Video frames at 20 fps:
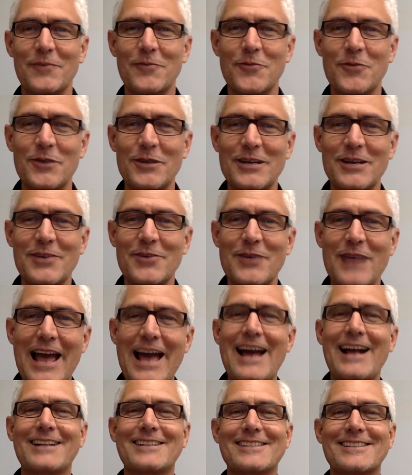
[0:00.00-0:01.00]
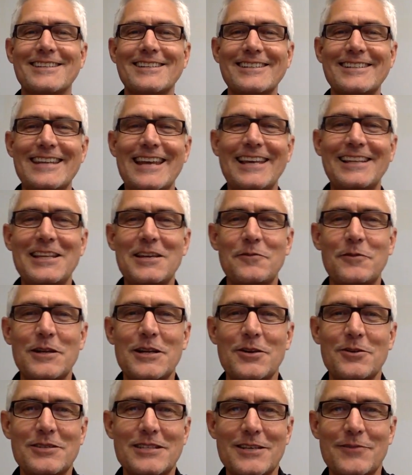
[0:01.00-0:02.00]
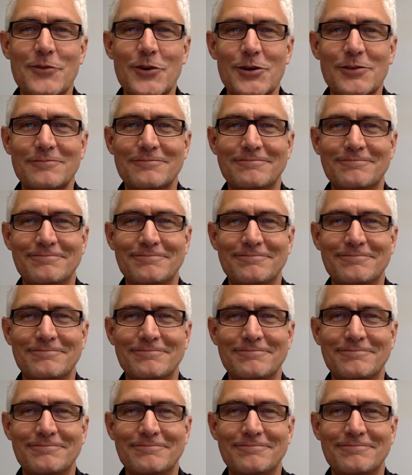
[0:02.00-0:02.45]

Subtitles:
for another Acts Daily Video Devo.